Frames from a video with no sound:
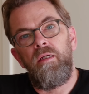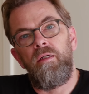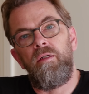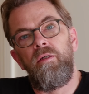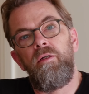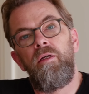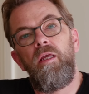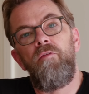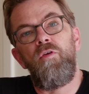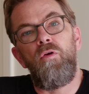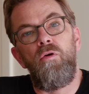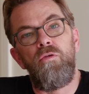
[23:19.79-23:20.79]
Uh,
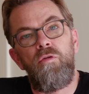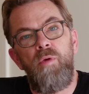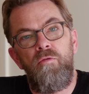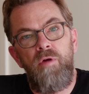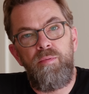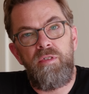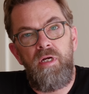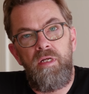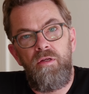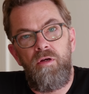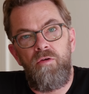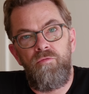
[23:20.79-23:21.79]
if you go to my
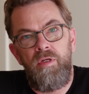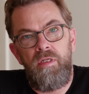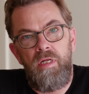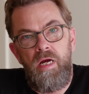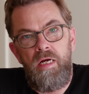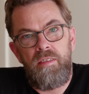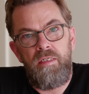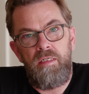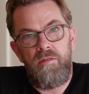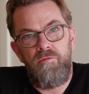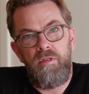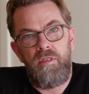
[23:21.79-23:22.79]
website, you can read the
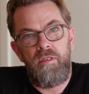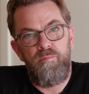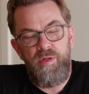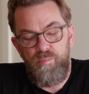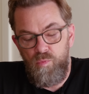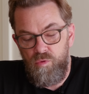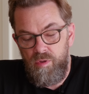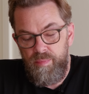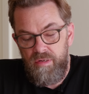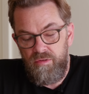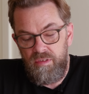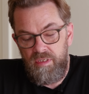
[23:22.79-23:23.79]
article with a little bit more
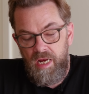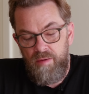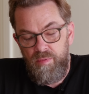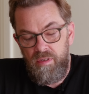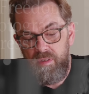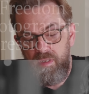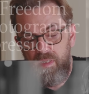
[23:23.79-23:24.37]
about this camera.